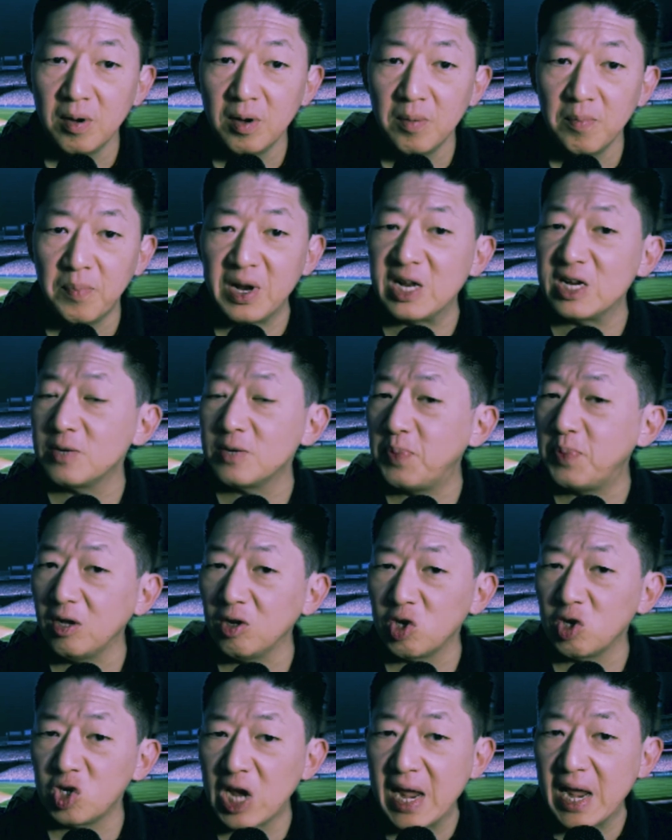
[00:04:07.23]
But as Bill
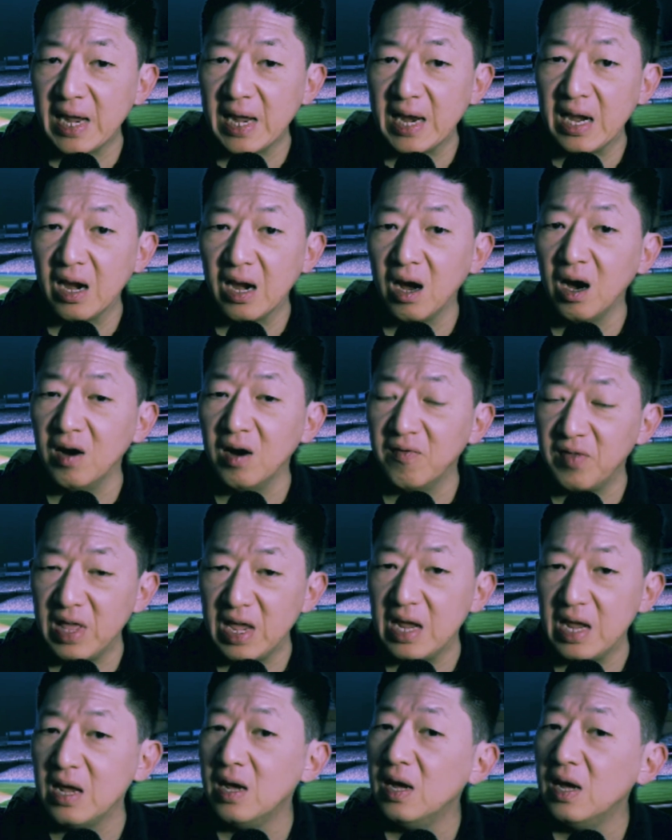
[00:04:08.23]
Shakin of
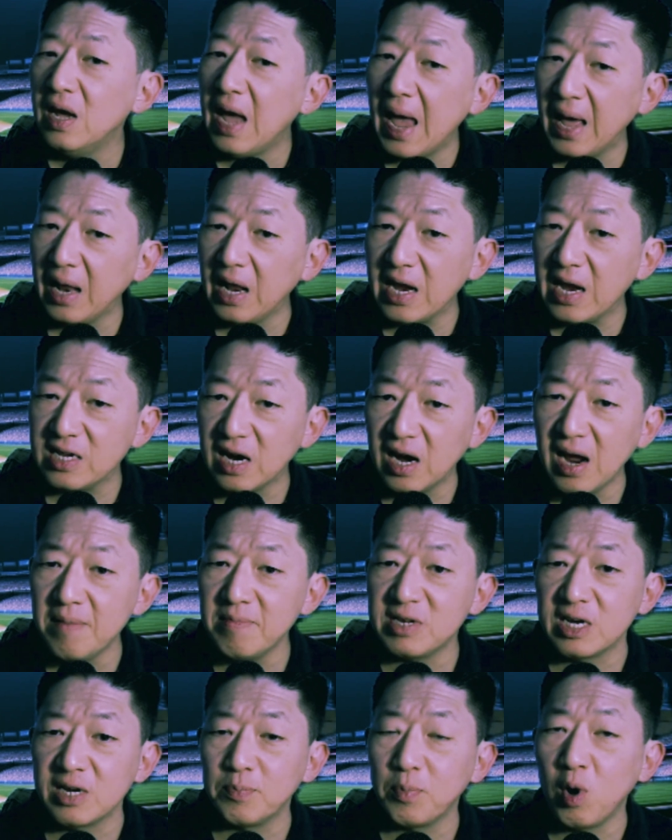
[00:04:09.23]
the LA
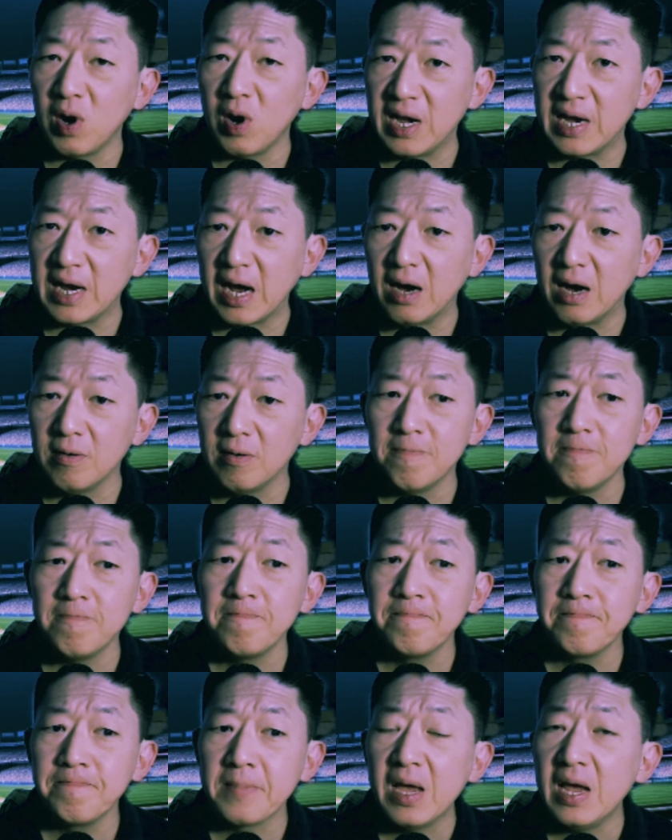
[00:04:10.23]
Times has pointed out,
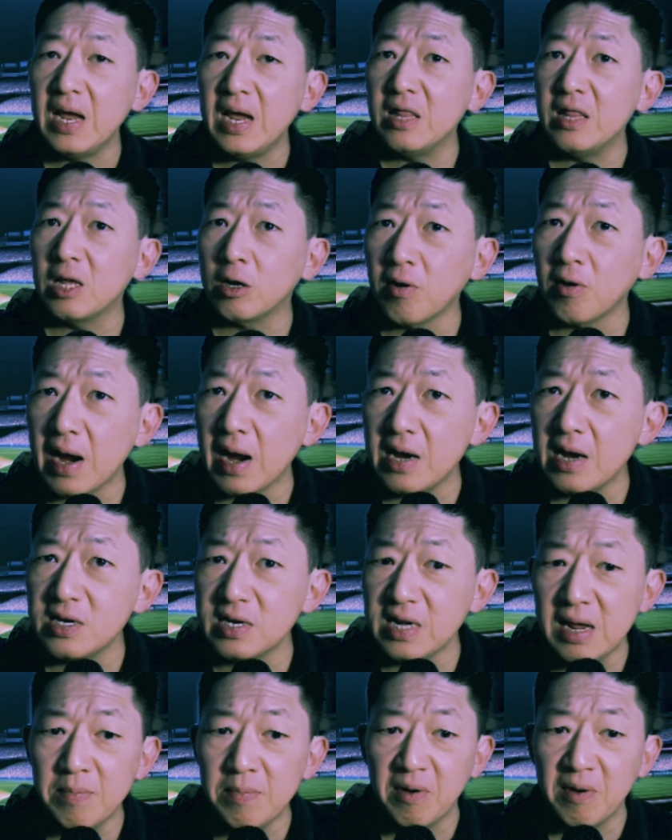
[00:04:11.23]
in the grand
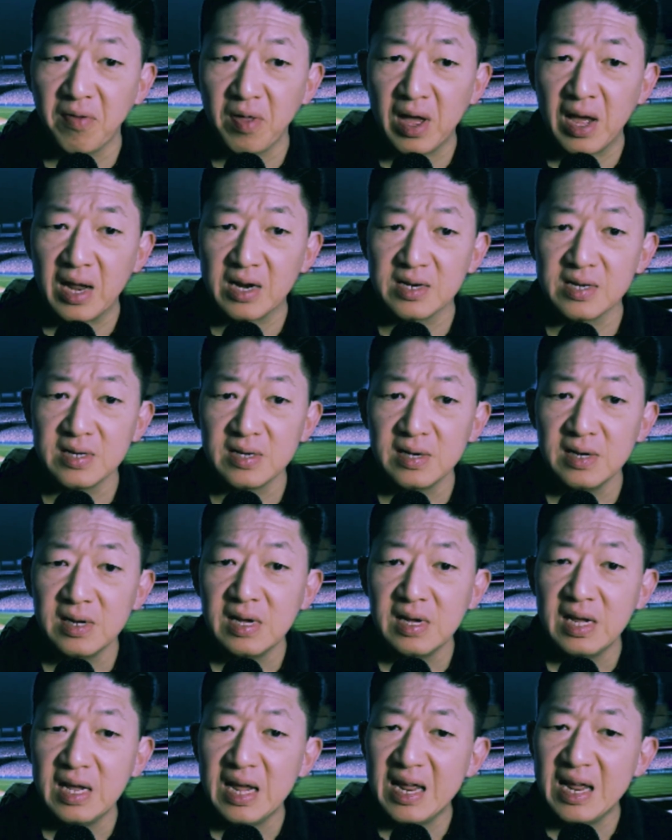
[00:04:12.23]
scheme of things,
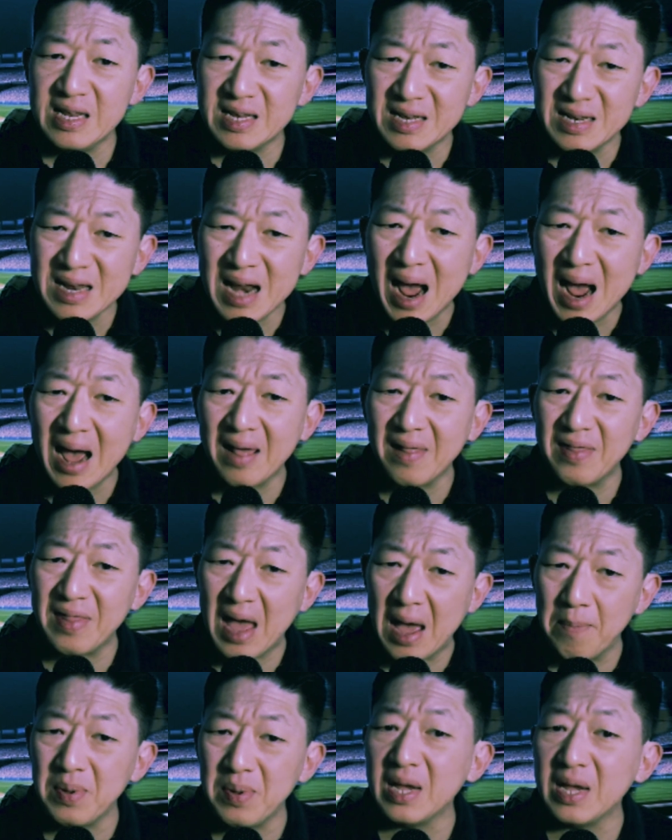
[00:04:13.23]
it's not
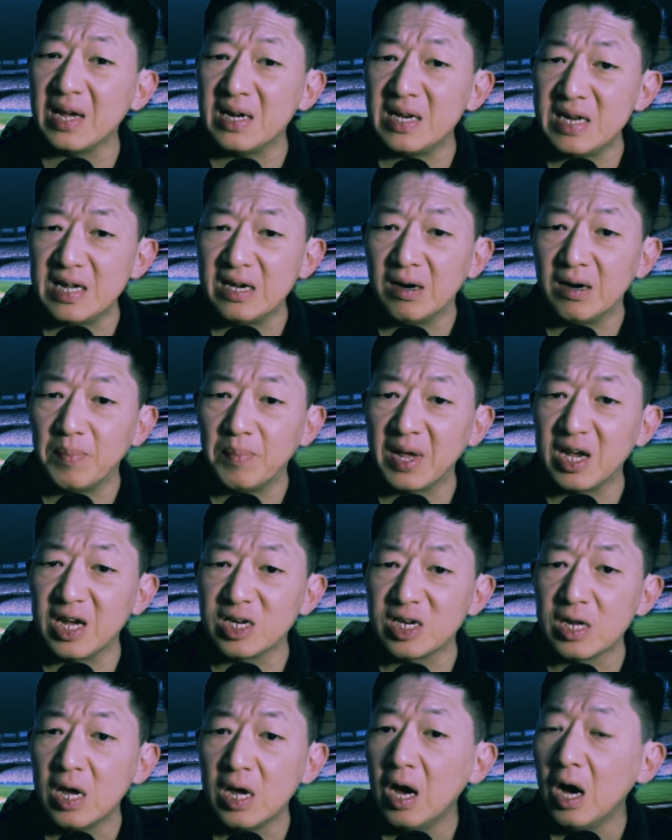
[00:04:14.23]
that big a deal
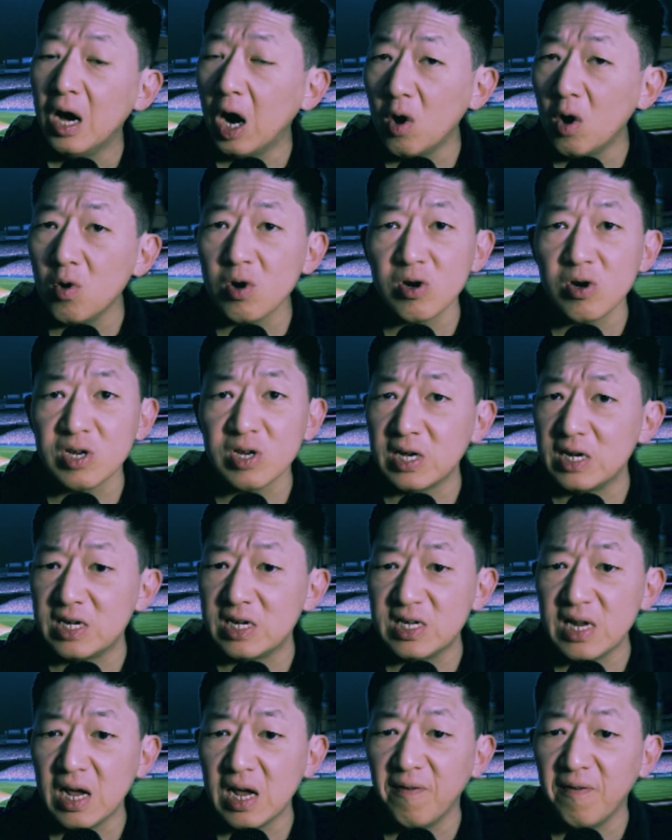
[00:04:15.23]
because owners could
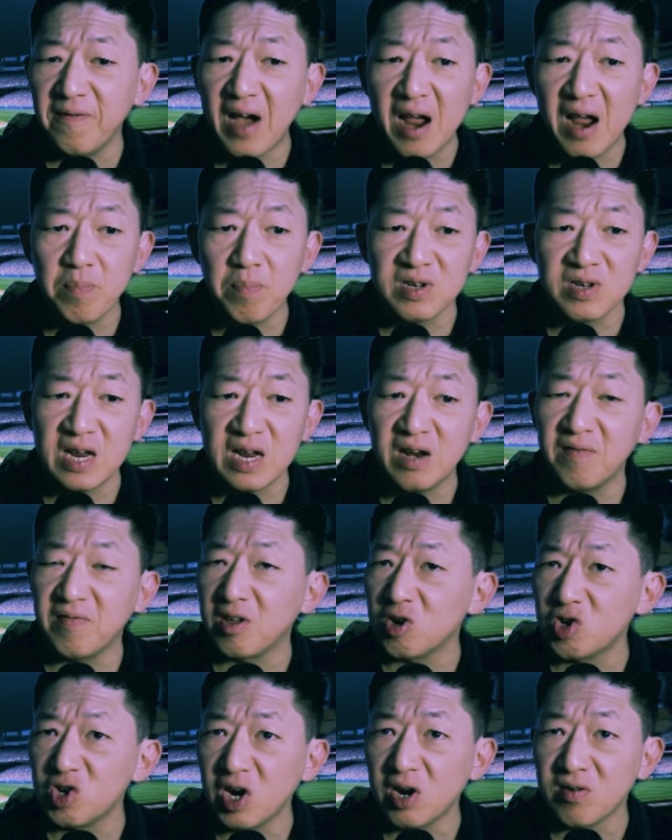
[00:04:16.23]
sell 5% of their
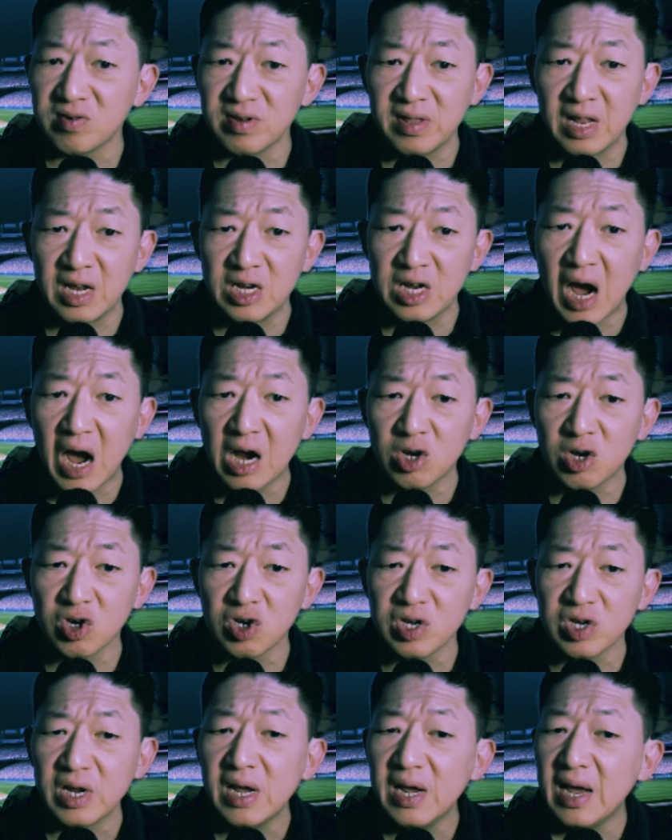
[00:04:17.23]
shares in the
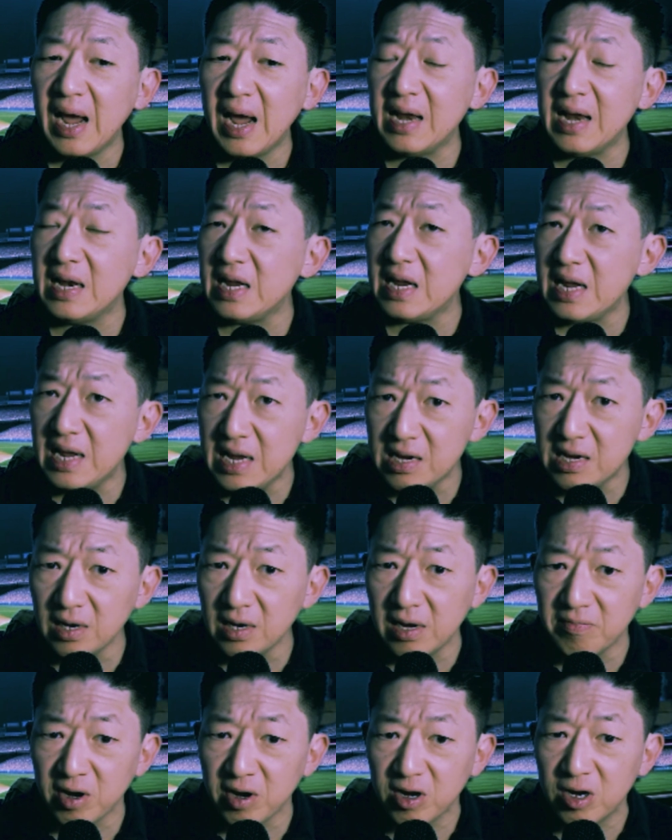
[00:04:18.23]
Dodgers and easily
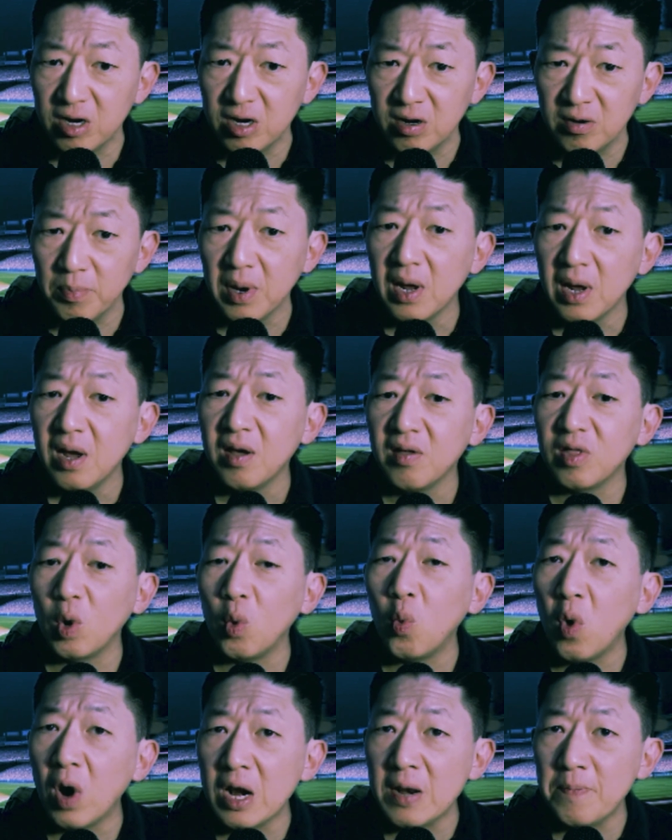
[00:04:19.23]
recoup the
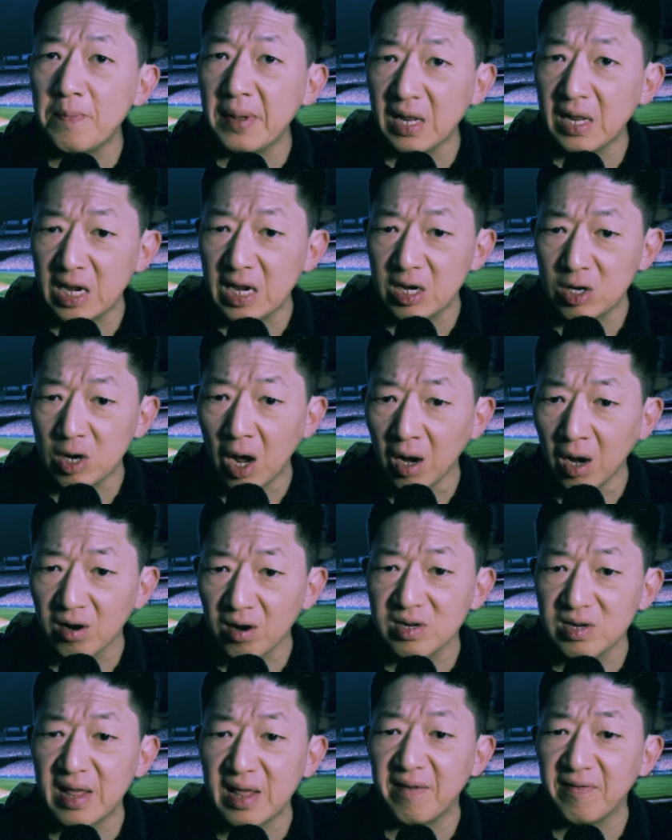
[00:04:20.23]
$1 billion
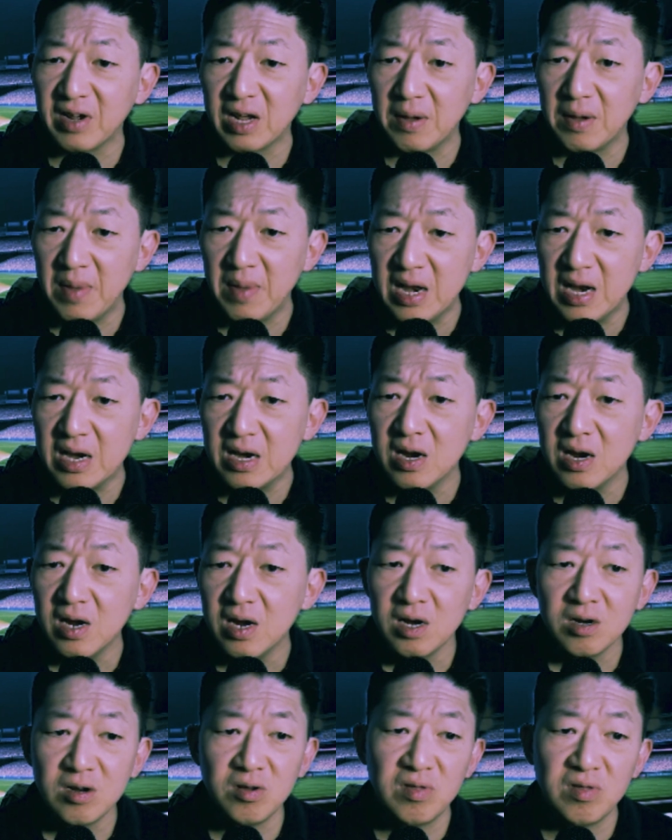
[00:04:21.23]
they have committed
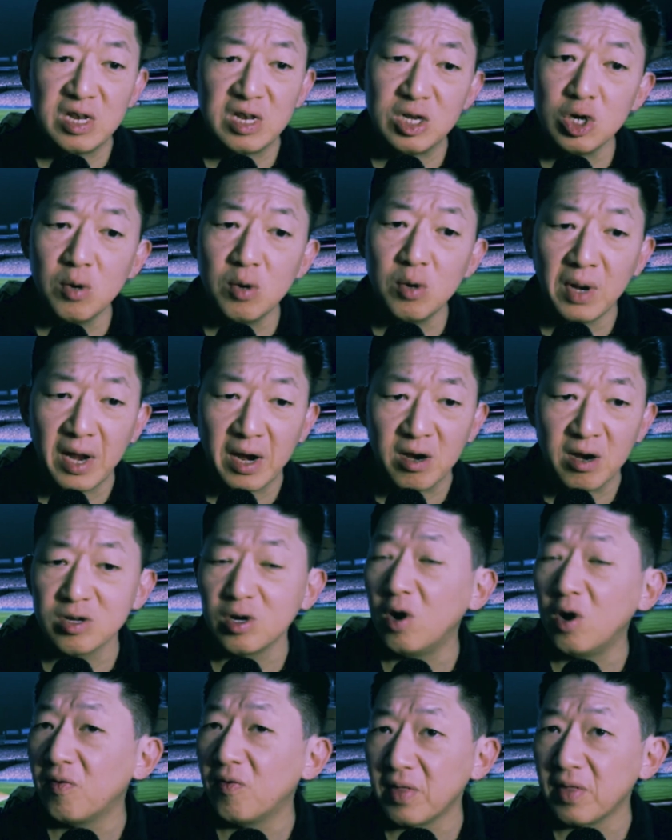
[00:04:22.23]
to the 2 players
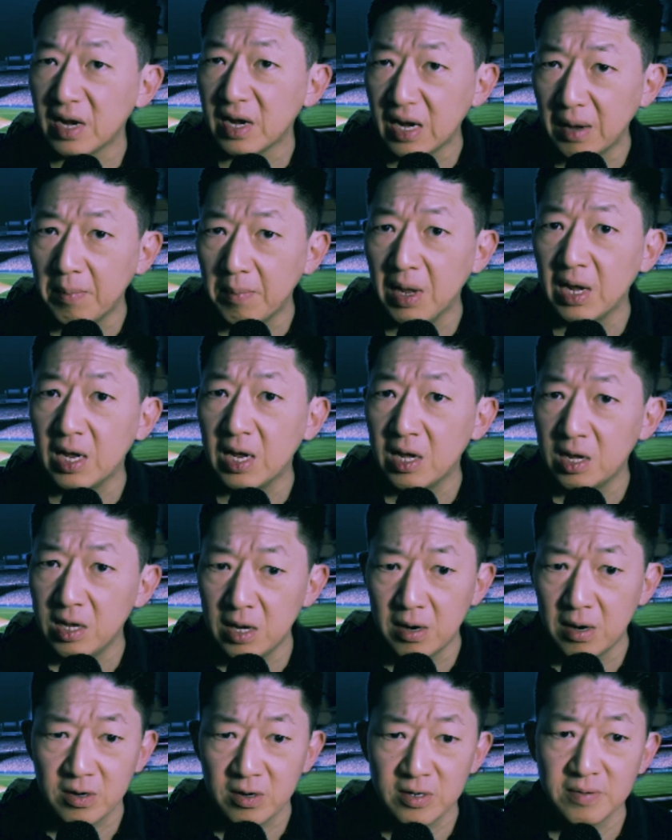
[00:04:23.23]
over the coming
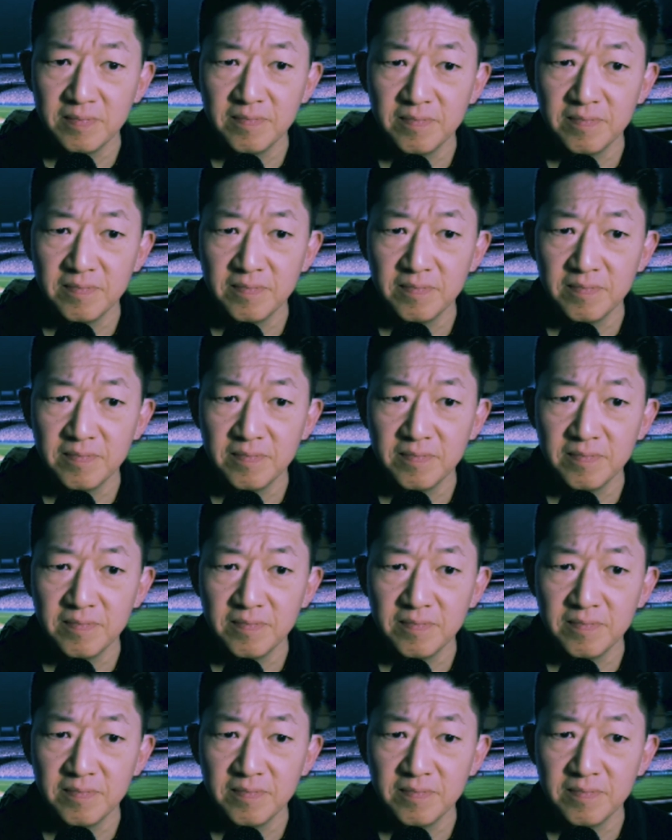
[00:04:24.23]
years.